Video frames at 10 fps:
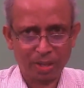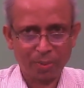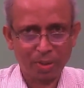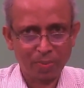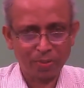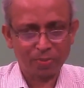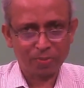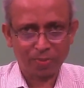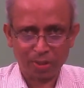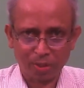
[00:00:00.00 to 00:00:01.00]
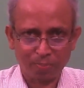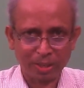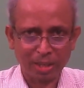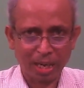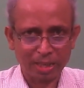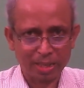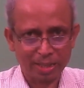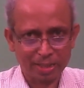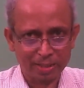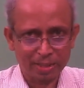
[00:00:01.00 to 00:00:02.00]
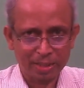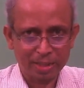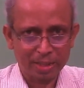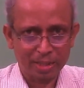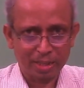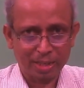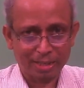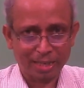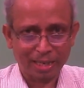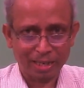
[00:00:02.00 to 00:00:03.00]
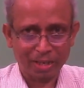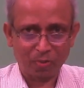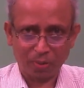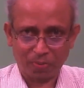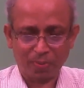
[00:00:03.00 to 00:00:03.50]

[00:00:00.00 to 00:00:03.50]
MMF is something like a rectangular wave.